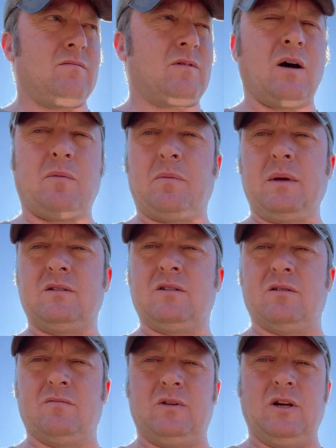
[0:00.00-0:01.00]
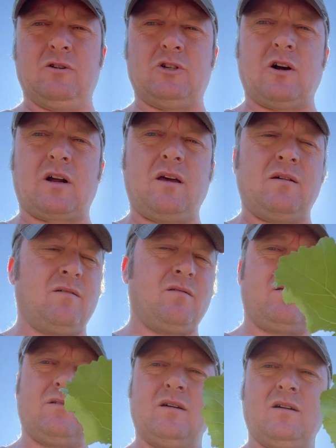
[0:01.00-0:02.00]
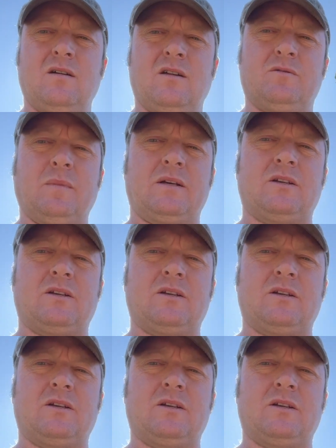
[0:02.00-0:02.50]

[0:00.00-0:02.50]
couple pieces of deer jerky. This makes